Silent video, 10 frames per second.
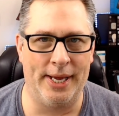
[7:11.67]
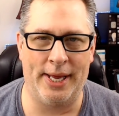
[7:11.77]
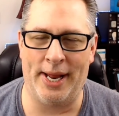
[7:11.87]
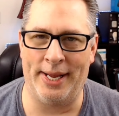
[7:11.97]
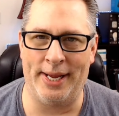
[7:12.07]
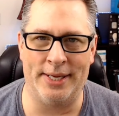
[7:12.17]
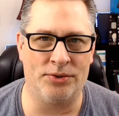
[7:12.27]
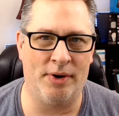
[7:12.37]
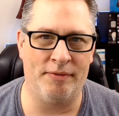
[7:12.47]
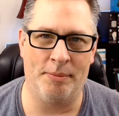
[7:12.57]
And I
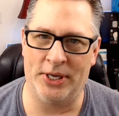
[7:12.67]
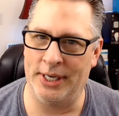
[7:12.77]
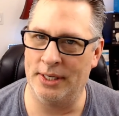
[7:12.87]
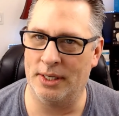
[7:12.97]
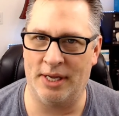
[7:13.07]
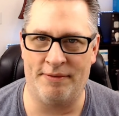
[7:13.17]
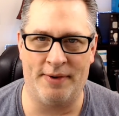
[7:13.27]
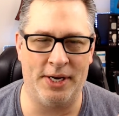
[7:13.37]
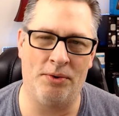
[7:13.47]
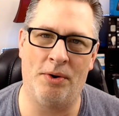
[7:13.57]
answer everybody. If
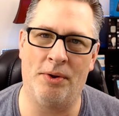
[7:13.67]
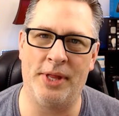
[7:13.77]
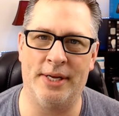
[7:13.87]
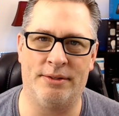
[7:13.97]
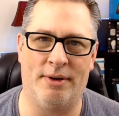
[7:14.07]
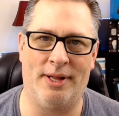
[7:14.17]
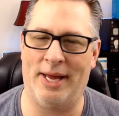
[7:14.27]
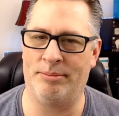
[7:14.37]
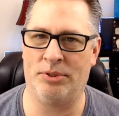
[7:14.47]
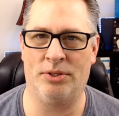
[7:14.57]
I don't know the answer, I'll absolutely